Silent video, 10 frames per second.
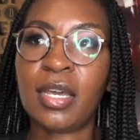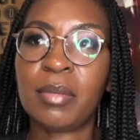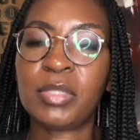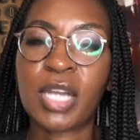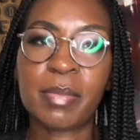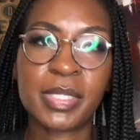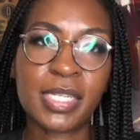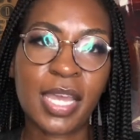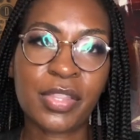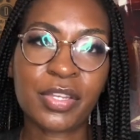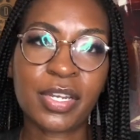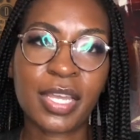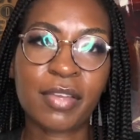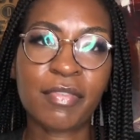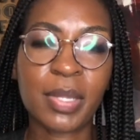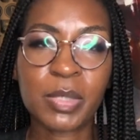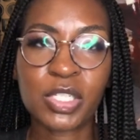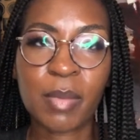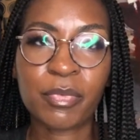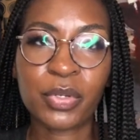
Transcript: job together, like a family job for